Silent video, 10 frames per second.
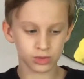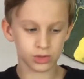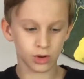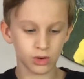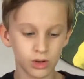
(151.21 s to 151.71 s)
So,
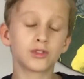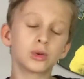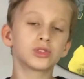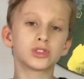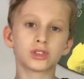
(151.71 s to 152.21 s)
of
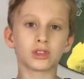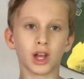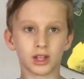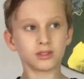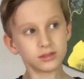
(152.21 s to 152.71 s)
course you can
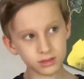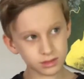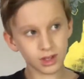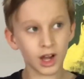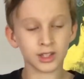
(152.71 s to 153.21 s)
like
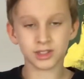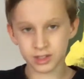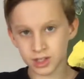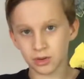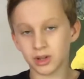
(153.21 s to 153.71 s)
ask
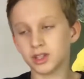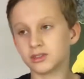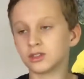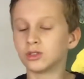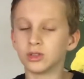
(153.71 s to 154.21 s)
Siri
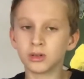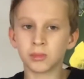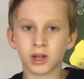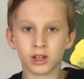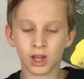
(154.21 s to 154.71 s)
to do it,
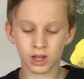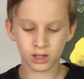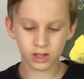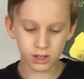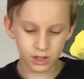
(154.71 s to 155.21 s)
but like
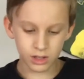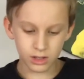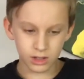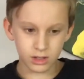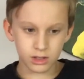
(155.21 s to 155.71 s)

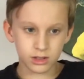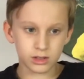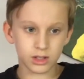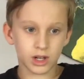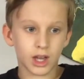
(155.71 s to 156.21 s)

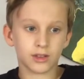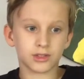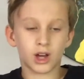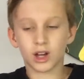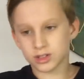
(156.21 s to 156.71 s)
you're gonna have to
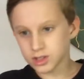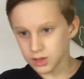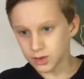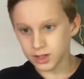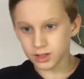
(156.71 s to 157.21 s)
ask
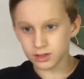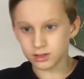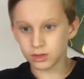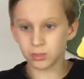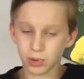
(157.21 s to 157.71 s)
Siri
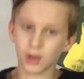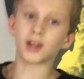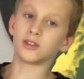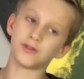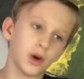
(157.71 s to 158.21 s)
or pull out
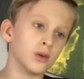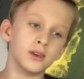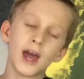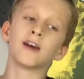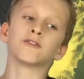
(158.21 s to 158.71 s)
your phone
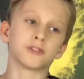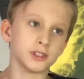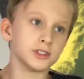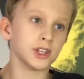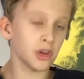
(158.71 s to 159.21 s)
every
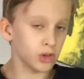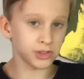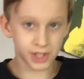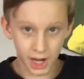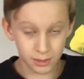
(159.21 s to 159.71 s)
single
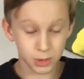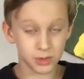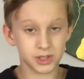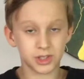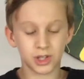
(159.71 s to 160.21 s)
time you
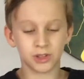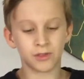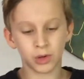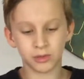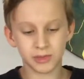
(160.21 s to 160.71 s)
wanna turn the
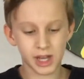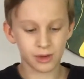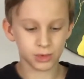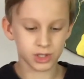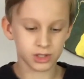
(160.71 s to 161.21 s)
volume down,
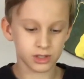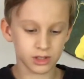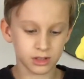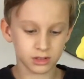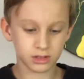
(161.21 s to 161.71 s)
which is, uh,
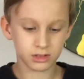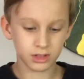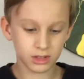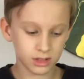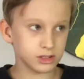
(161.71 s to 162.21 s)

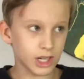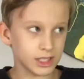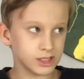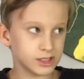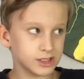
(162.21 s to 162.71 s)
yeah.
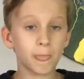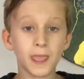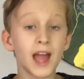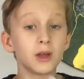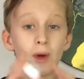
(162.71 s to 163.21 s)

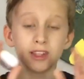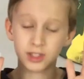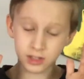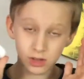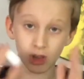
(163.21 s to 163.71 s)
Anyways,
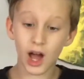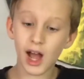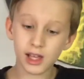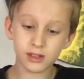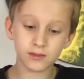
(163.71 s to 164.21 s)
these are
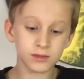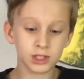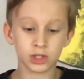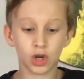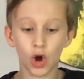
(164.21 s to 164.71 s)
light,
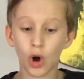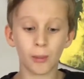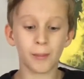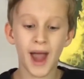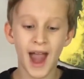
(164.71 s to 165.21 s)
these are
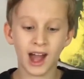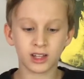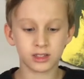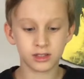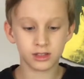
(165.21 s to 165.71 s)
compact.